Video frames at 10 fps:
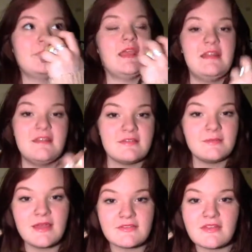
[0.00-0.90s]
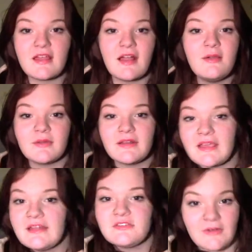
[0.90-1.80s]
and it smells like I want to
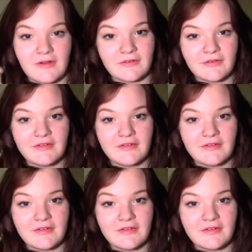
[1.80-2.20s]
get drunk.